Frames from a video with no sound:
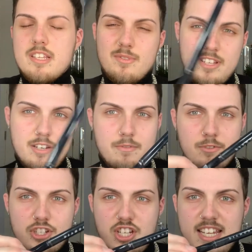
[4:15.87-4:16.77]
This one's actually from
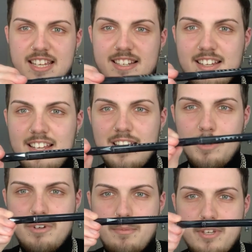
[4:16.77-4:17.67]
Shein,
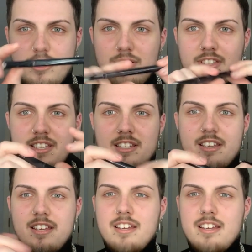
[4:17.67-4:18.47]
the one I've been using.